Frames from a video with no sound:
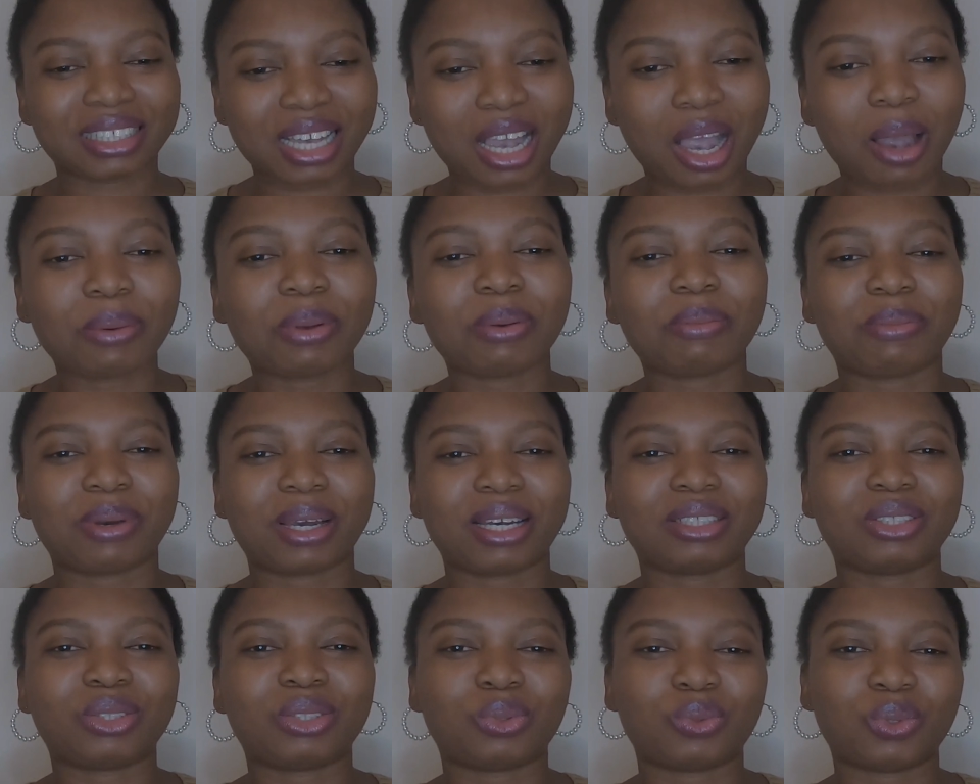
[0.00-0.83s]
coming
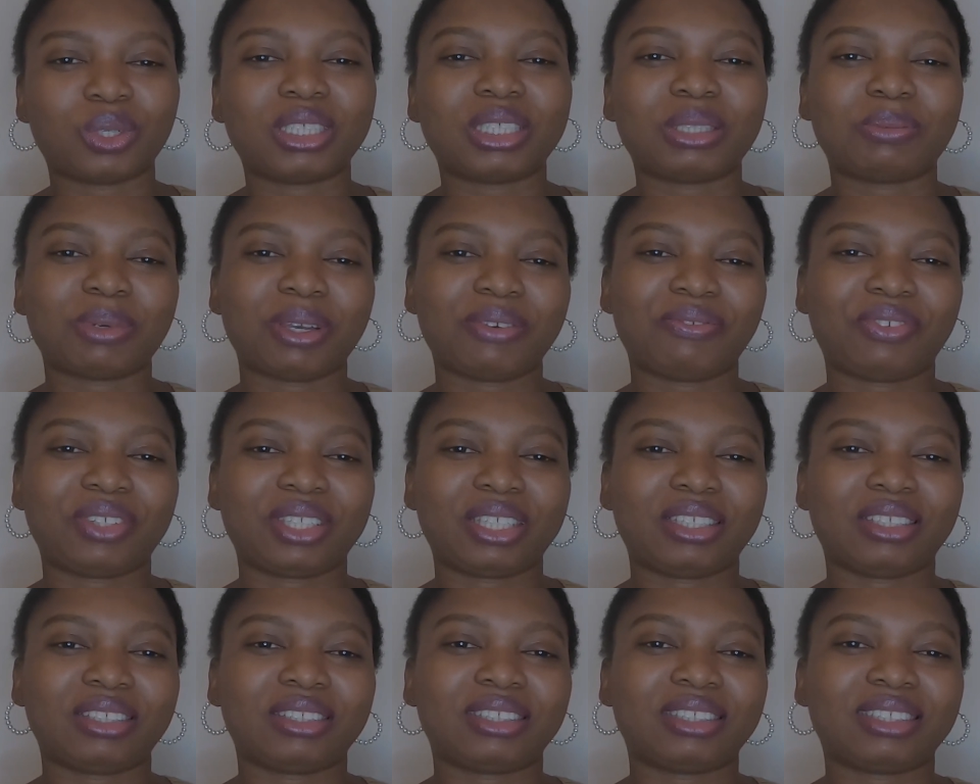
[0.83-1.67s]
back to watch my
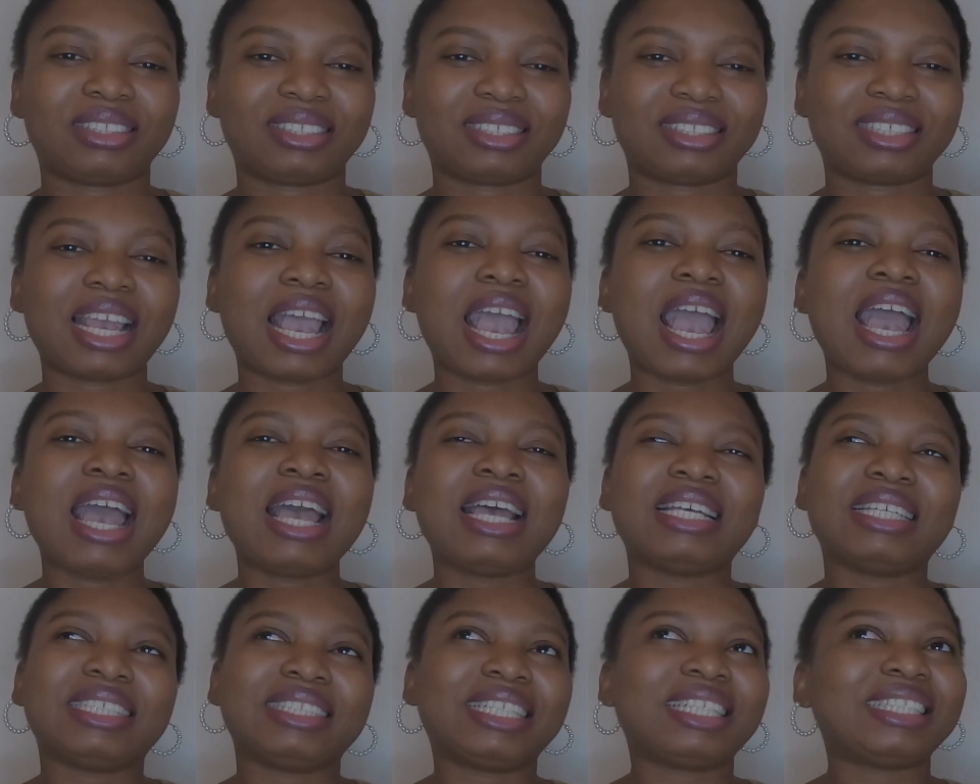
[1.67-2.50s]
videos.
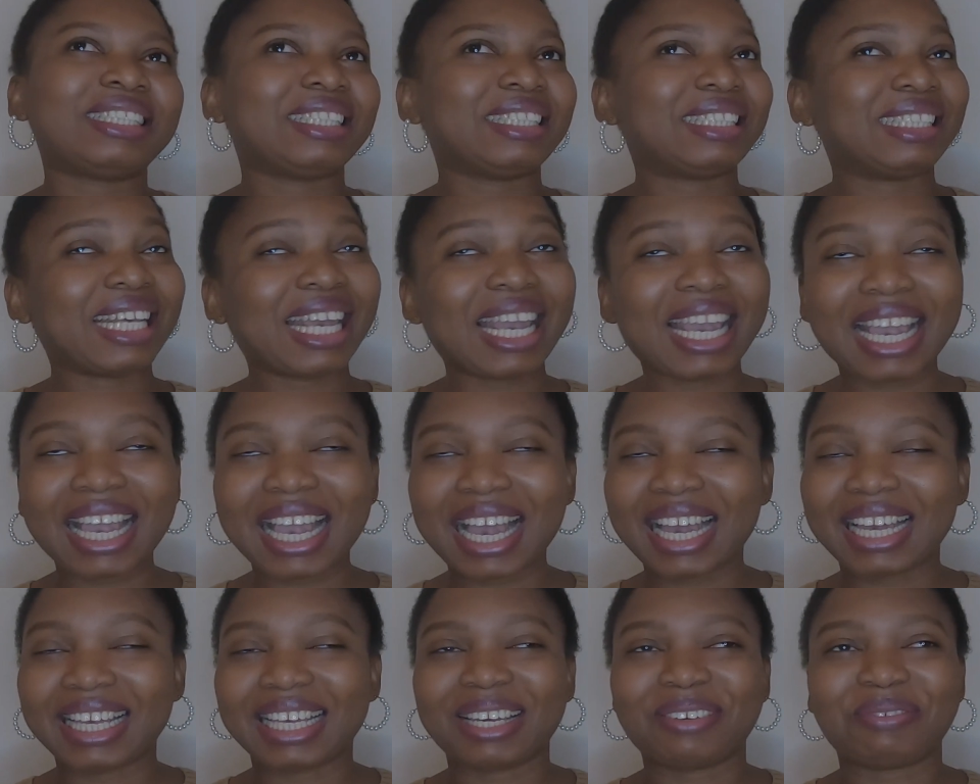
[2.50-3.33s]
So today
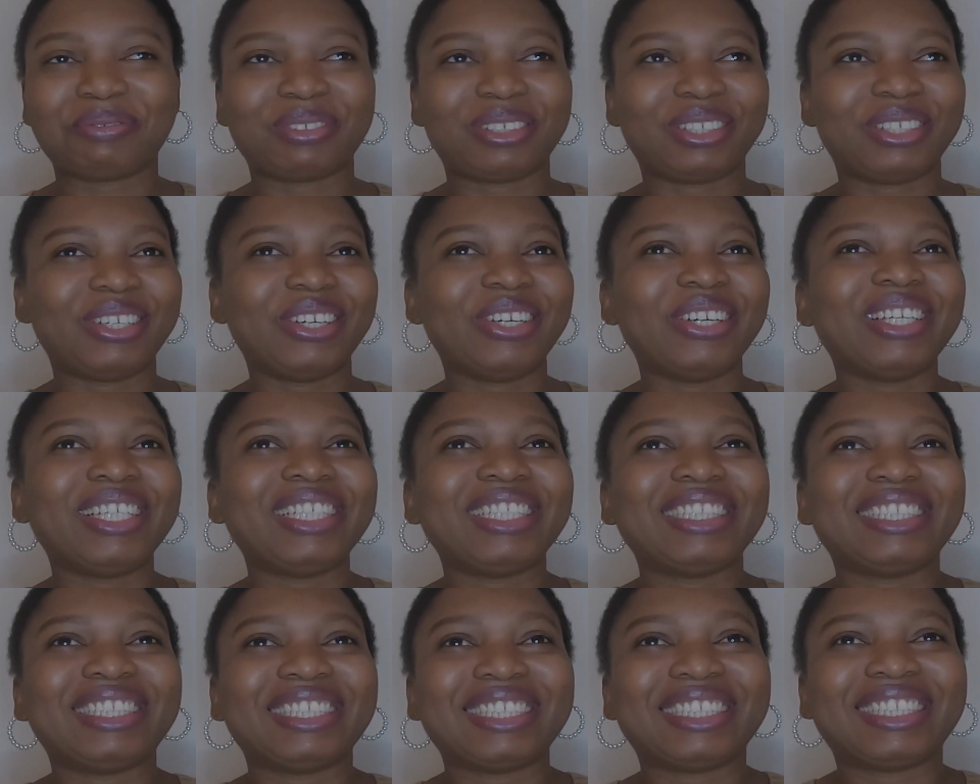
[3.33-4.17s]
I am
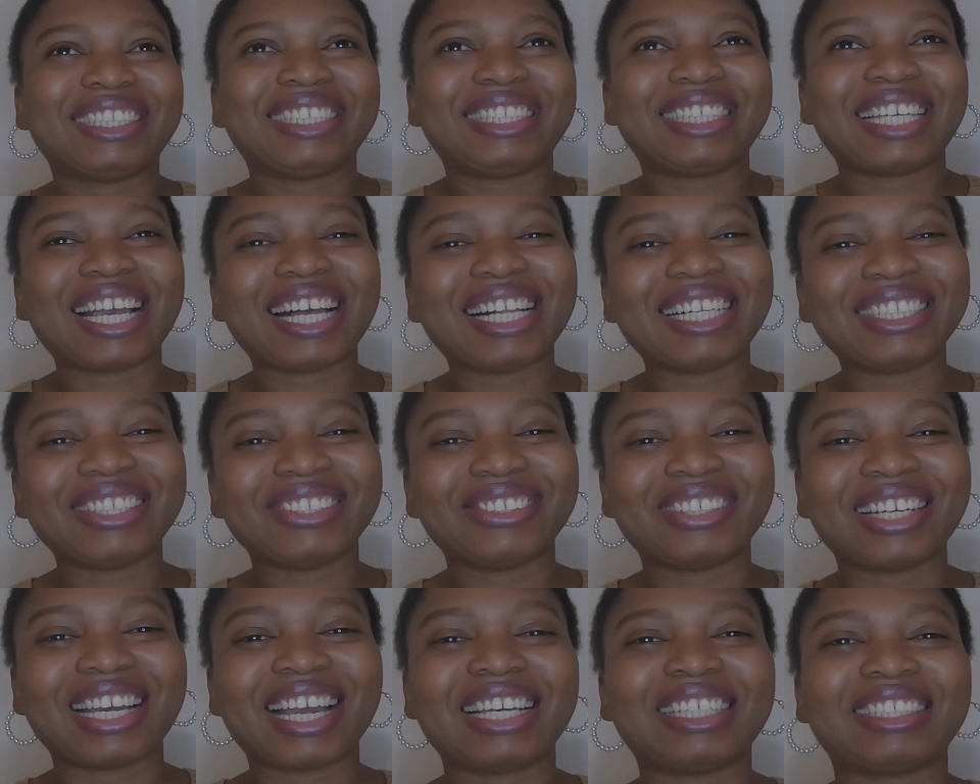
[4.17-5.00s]
going to tell
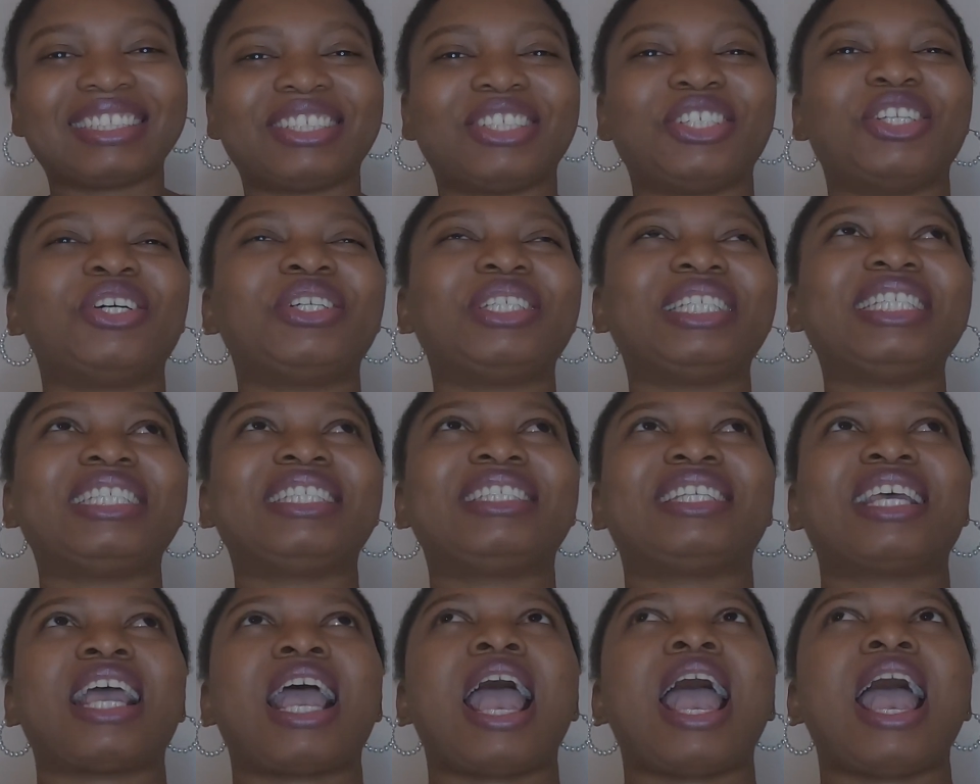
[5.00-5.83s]
you guys,
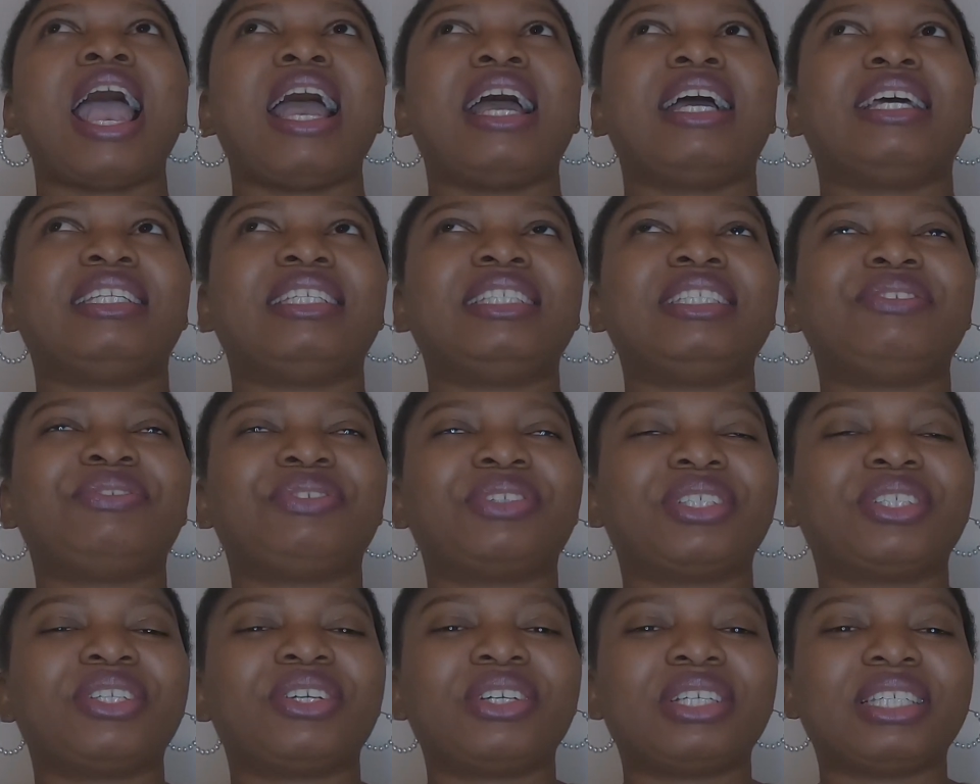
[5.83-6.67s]
this
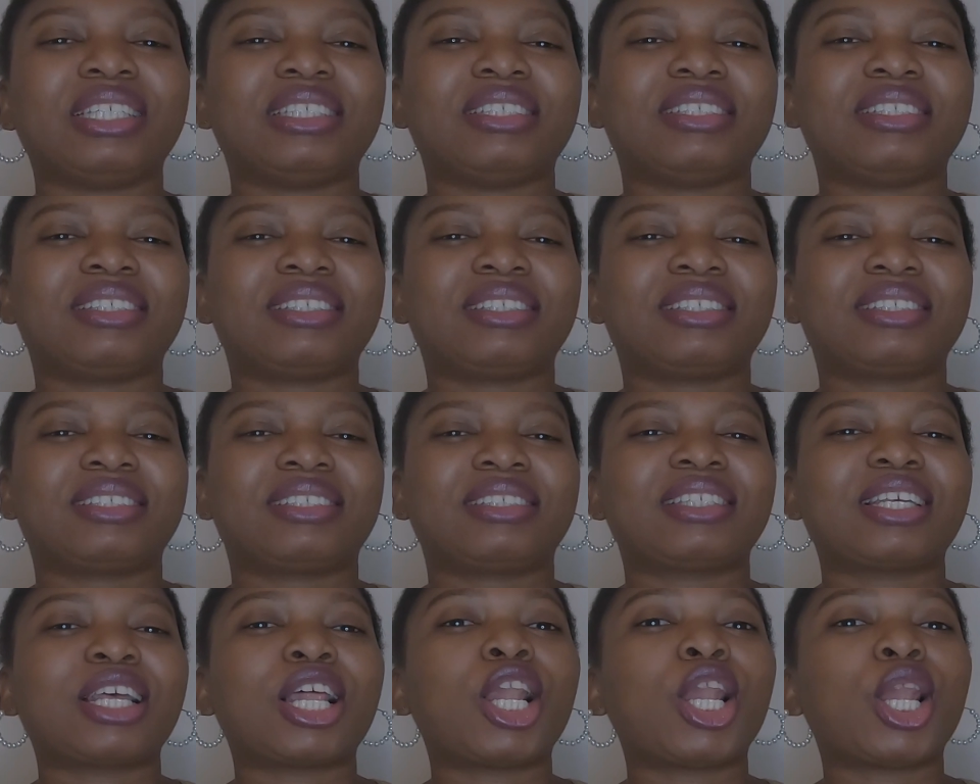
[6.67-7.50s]
video
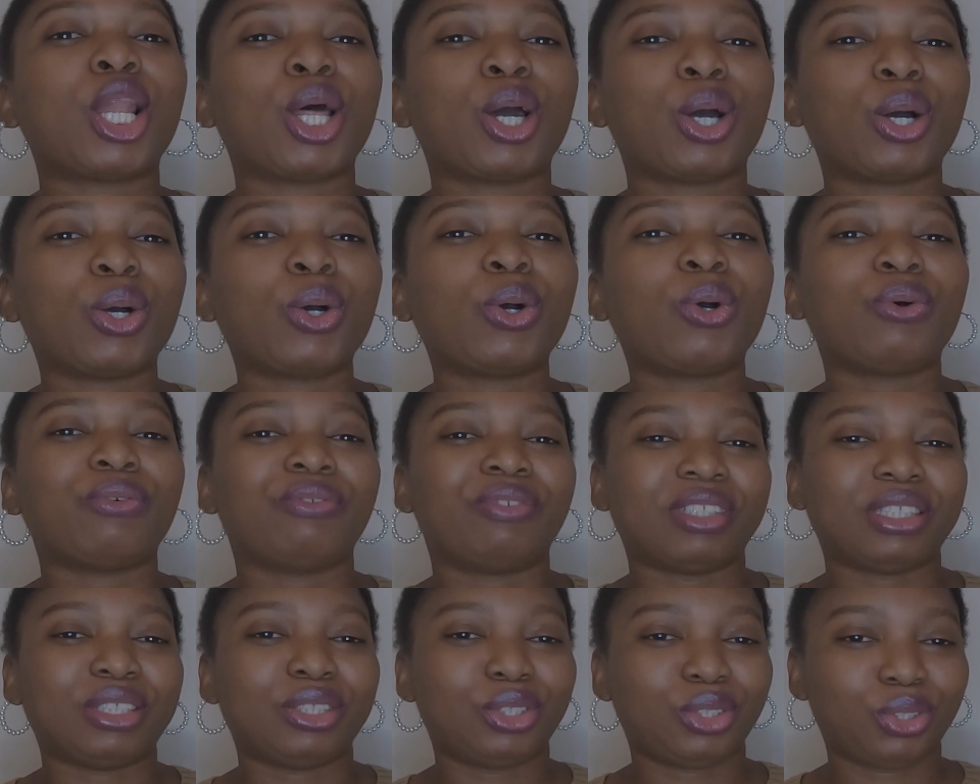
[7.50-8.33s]
is long
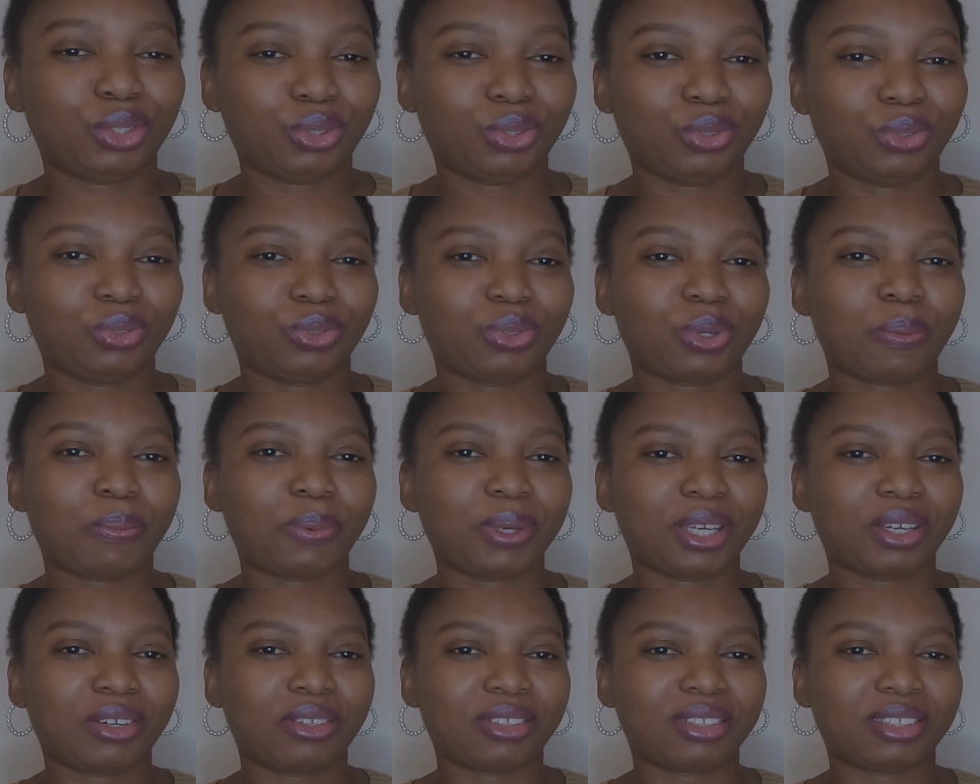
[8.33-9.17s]
overdue
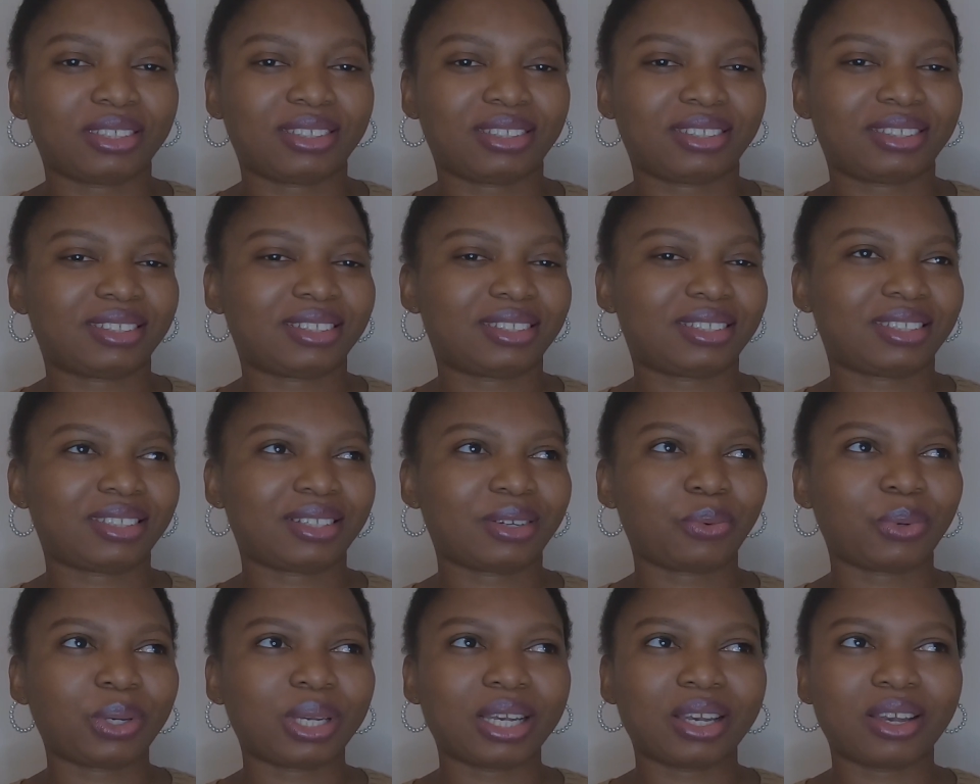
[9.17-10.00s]
because
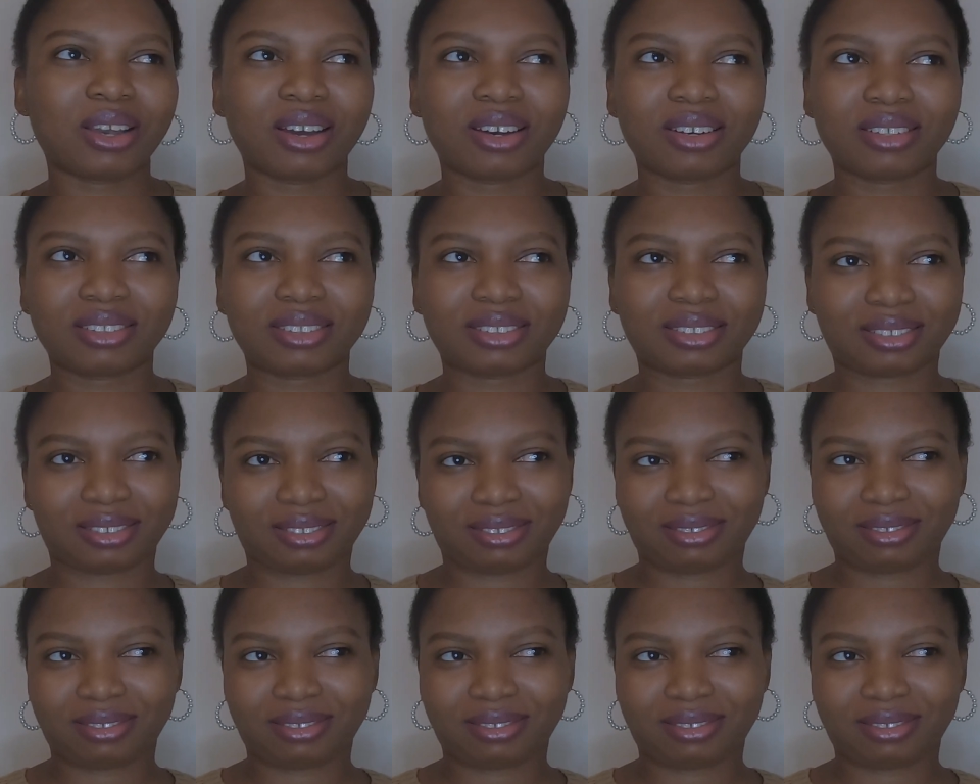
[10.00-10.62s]
we got